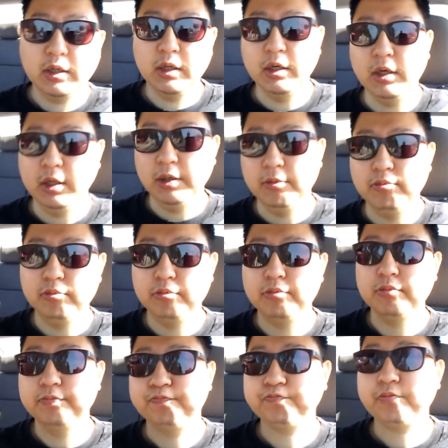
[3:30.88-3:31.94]
um,
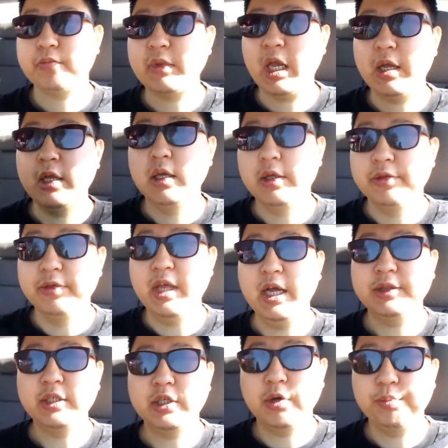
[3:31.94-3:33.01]

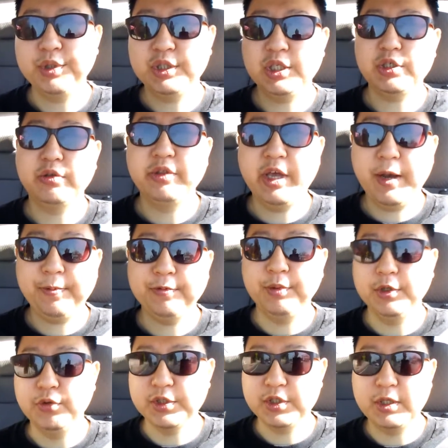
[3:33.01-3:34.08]
not the competition depth,
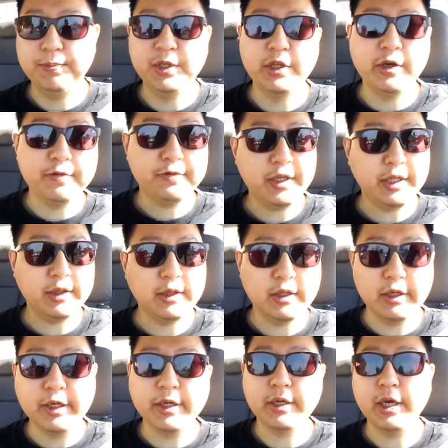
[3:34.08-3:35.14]
but it was deep enough,
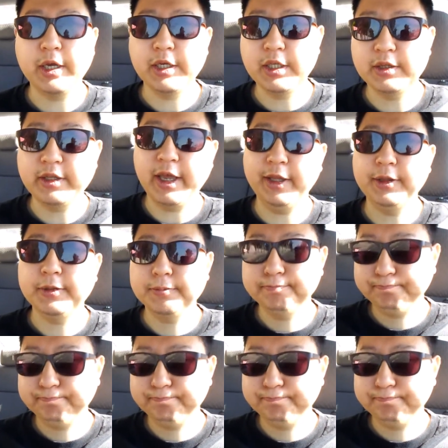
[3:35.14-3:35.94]
and uh, I hit that.